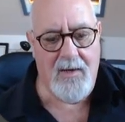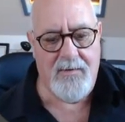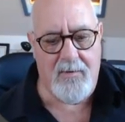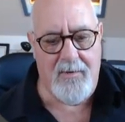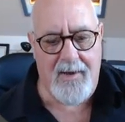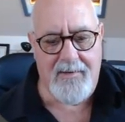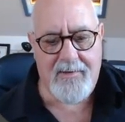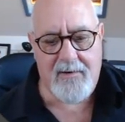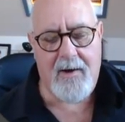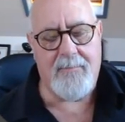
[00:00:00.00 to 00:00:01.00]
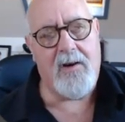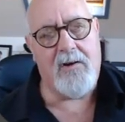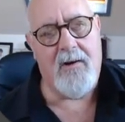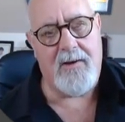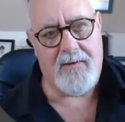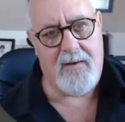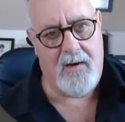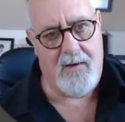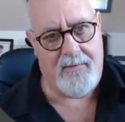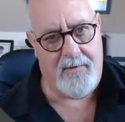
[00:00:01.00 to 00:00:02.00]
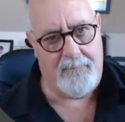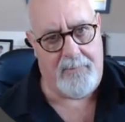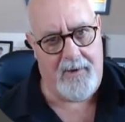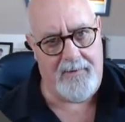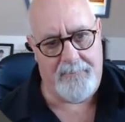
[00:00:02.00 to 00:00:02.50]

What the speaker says: So Instagram is a great starting place.